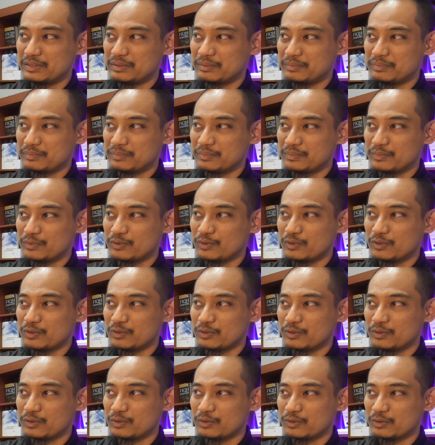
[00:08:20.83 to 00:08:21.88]

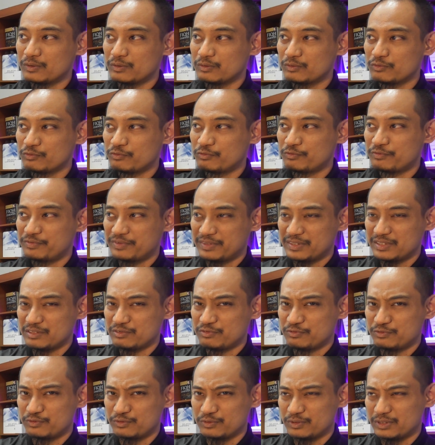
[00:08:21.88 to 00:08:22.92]
more
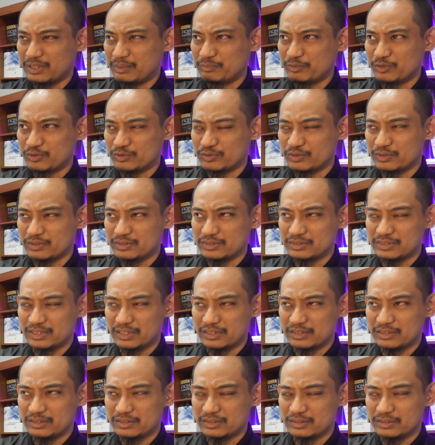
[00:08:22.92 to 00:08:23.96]
fearful, I'm not sure is
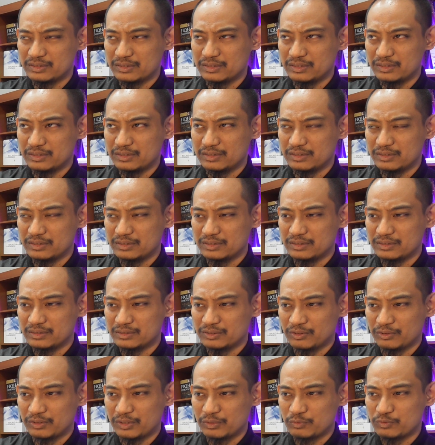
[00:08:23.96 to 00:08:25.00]
that a
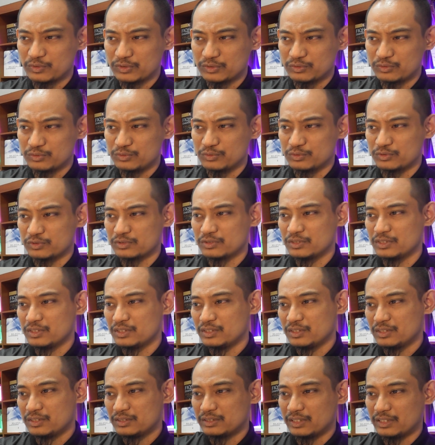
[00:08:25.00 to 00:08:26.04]
correct word to use,
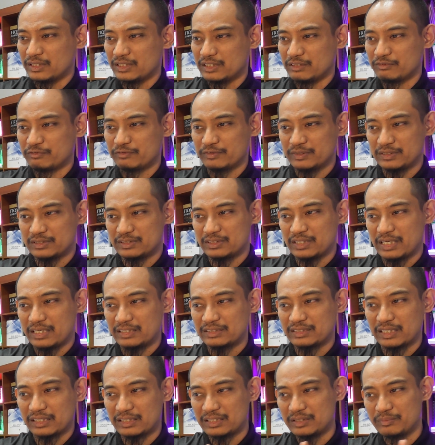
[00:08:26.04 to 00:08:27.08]
that if it's
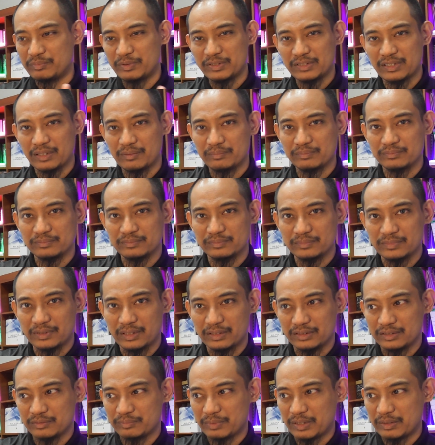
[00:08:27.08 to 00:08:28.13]
exactly become
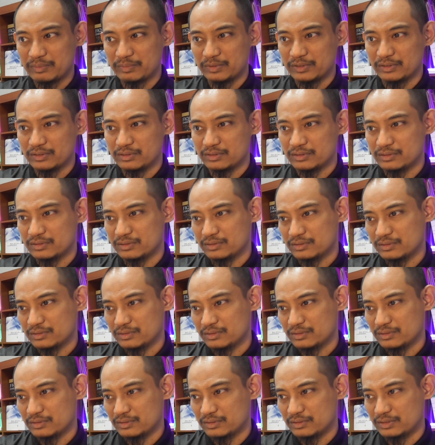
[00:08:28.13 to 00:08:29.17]
like the Bible
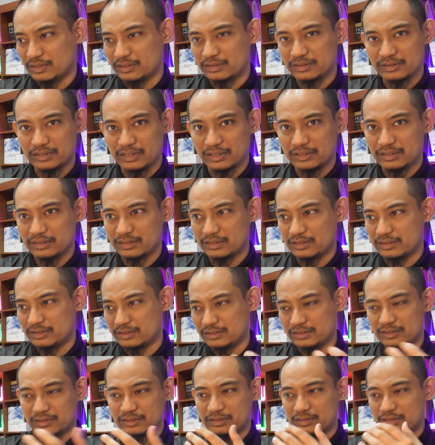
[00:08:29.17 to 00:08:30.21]
rather than it
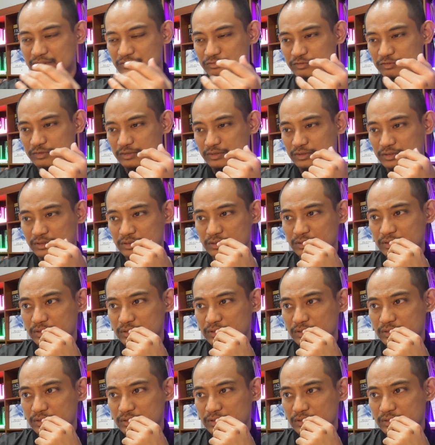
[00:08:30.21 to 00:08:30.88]
is different.